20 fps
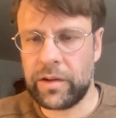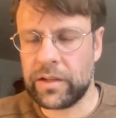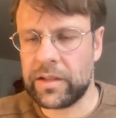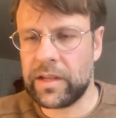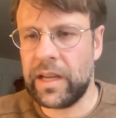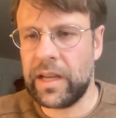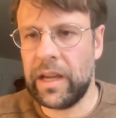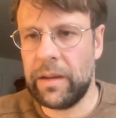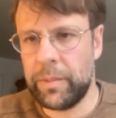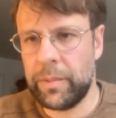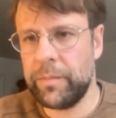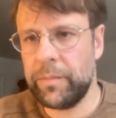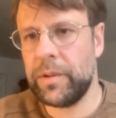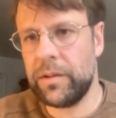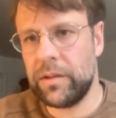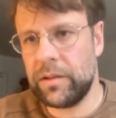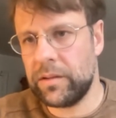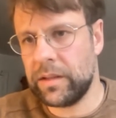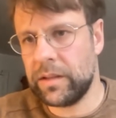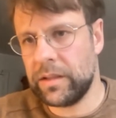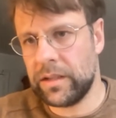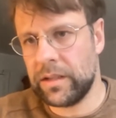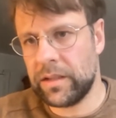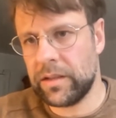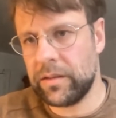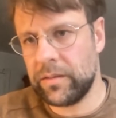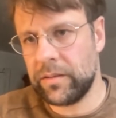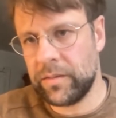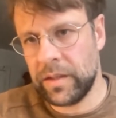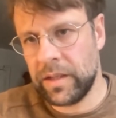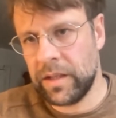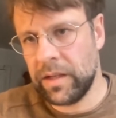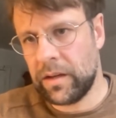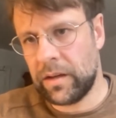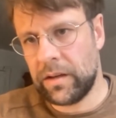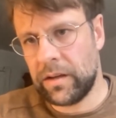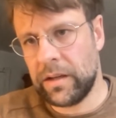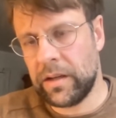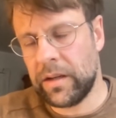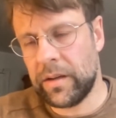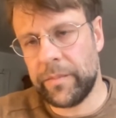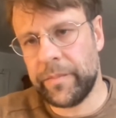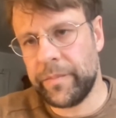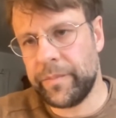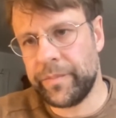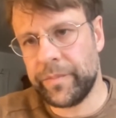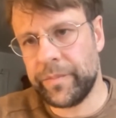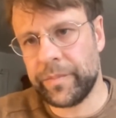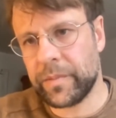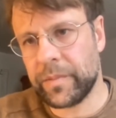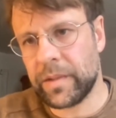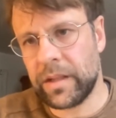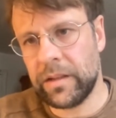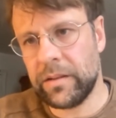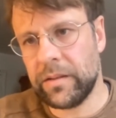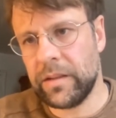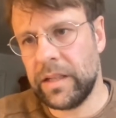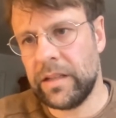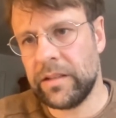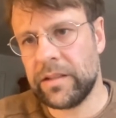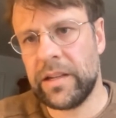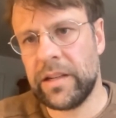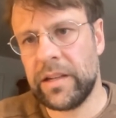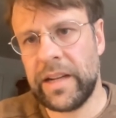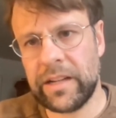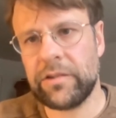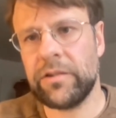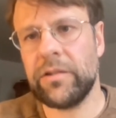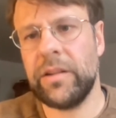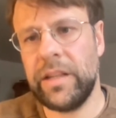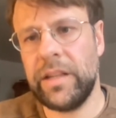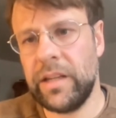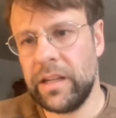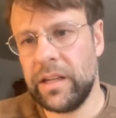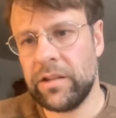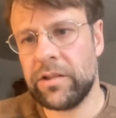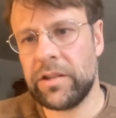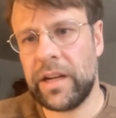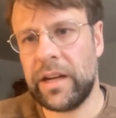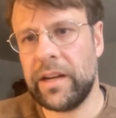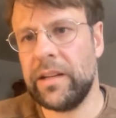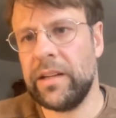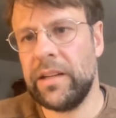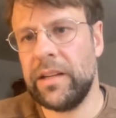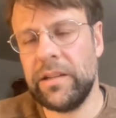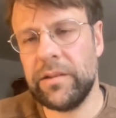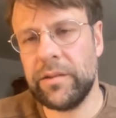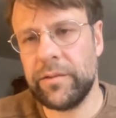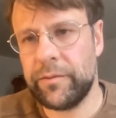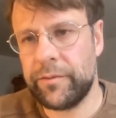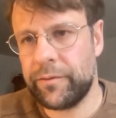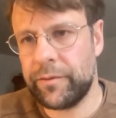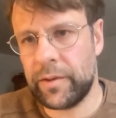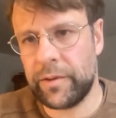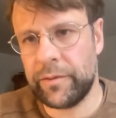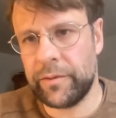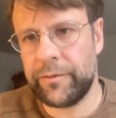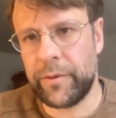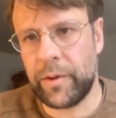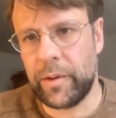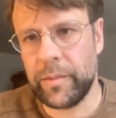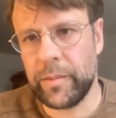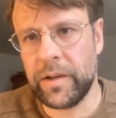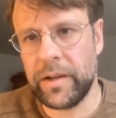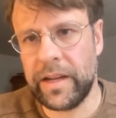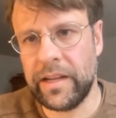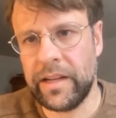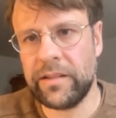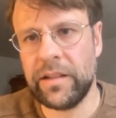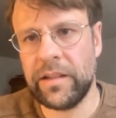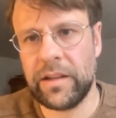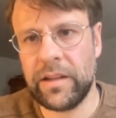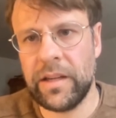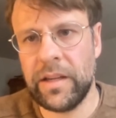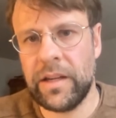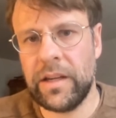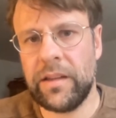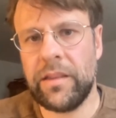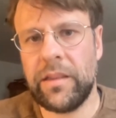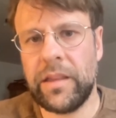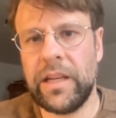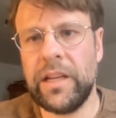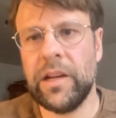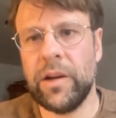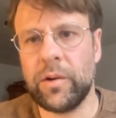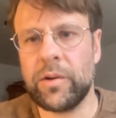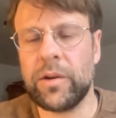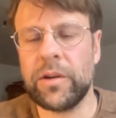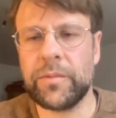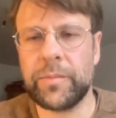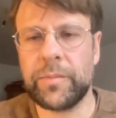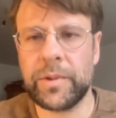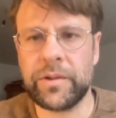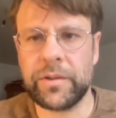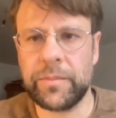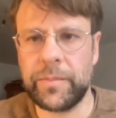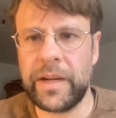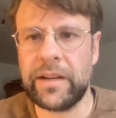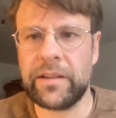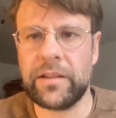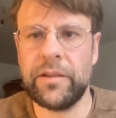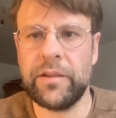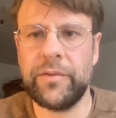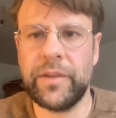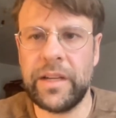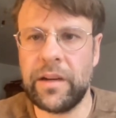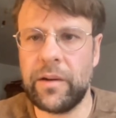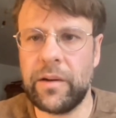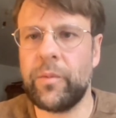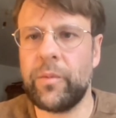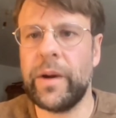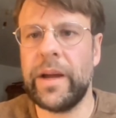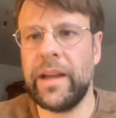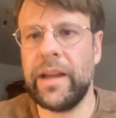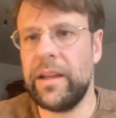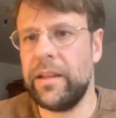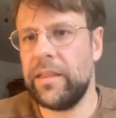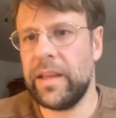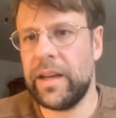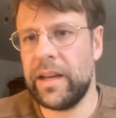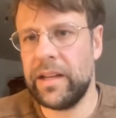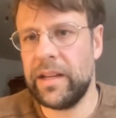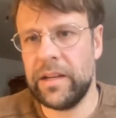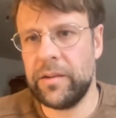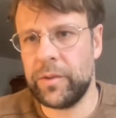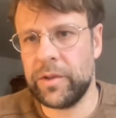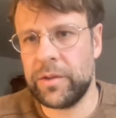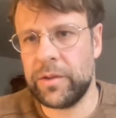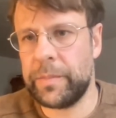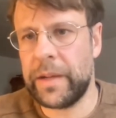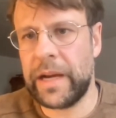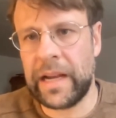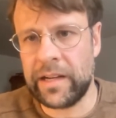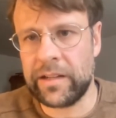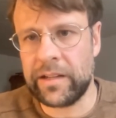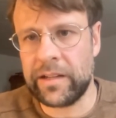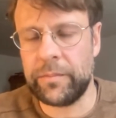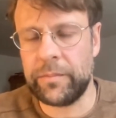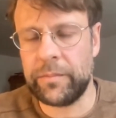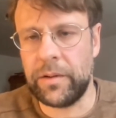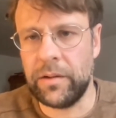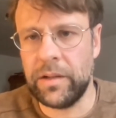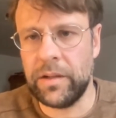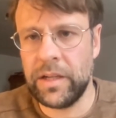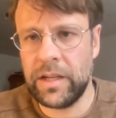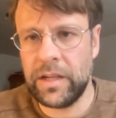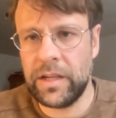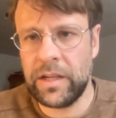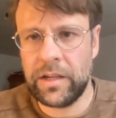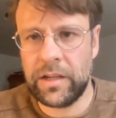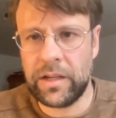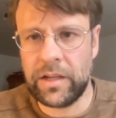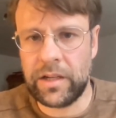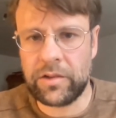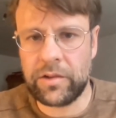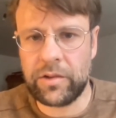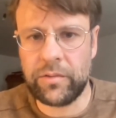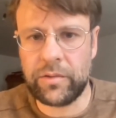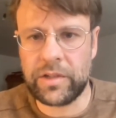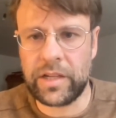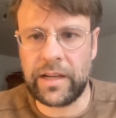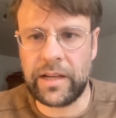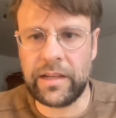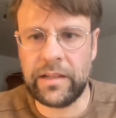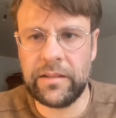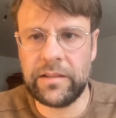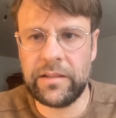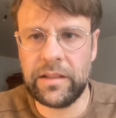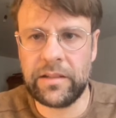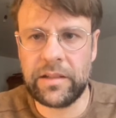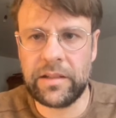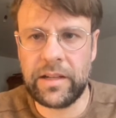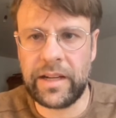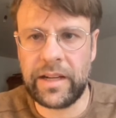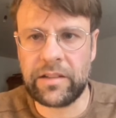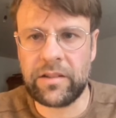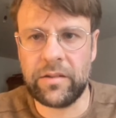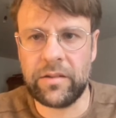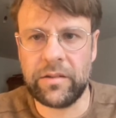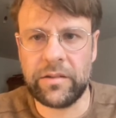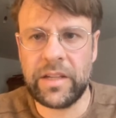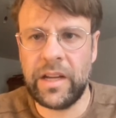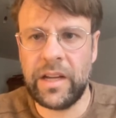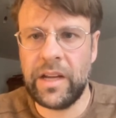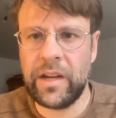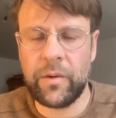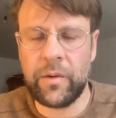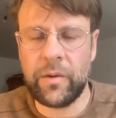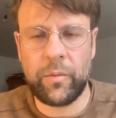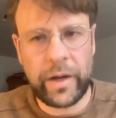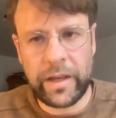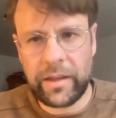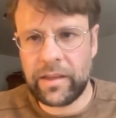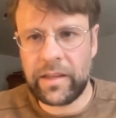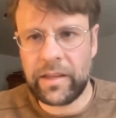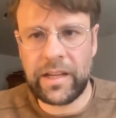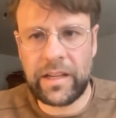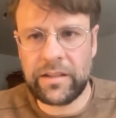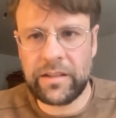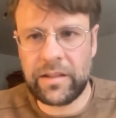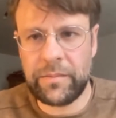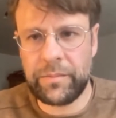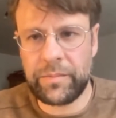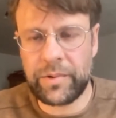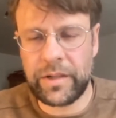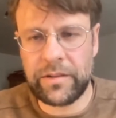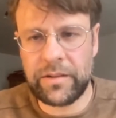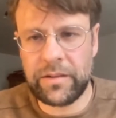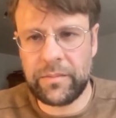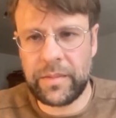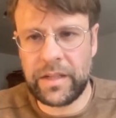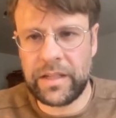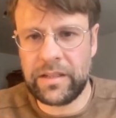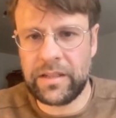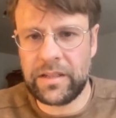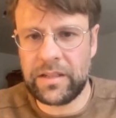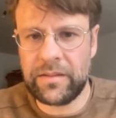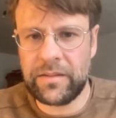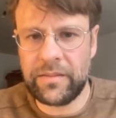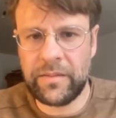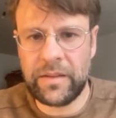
not capable. Uh, um, intellectually in Chinese of, of, formulating the local perspective in a way that it was palatable uh, to Chinese intellectuals. With his imprisonment,